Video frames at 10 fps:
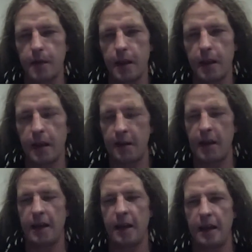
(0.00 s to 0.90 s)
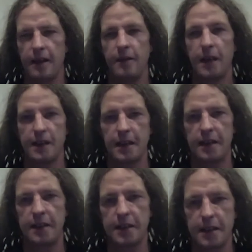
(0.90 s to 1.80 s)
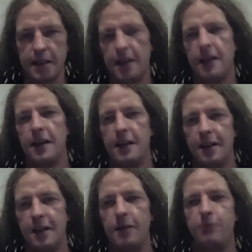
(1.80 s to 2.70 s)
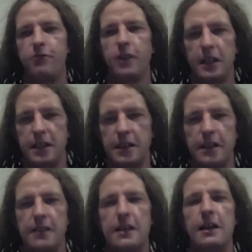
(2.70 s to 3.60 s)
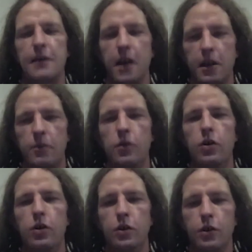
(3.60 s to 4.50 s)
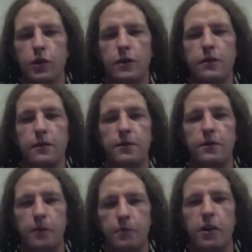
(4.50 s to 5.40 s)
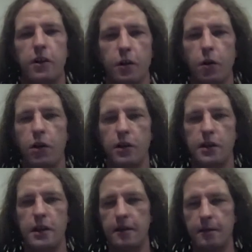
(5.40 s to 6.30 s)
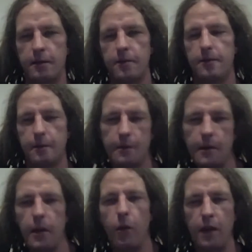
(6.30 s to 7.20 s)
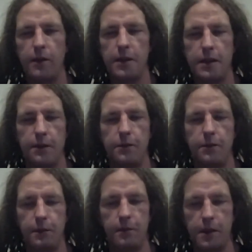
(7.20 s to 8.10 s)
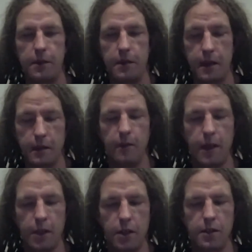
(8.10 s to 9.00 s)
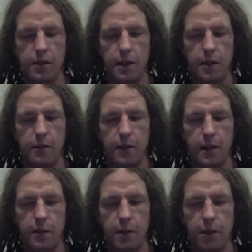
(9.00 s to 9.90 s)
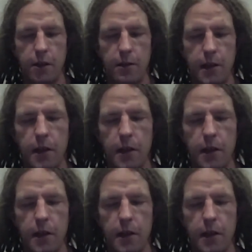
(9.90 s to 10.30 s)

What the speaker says: And in that case, in that sense, the price is kind of unmoored from the product quality in a way that's different from the kind of conventional startup funding model.